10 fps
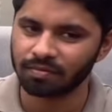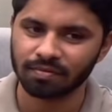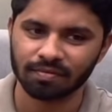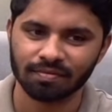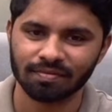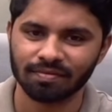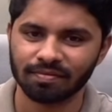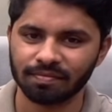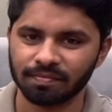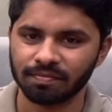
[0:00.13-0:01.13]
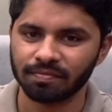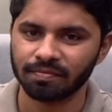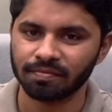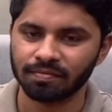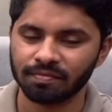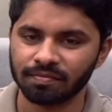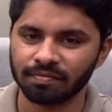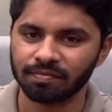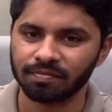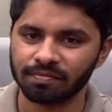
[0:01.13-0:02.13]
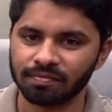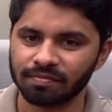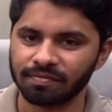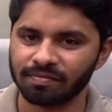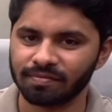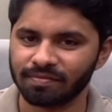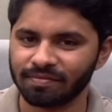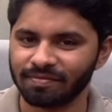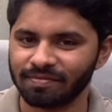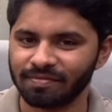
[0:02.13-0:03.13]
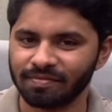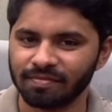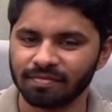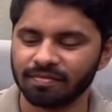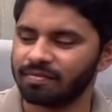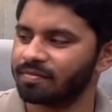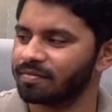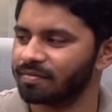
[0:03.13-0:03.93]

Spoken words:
No words are spoken by the person on screen.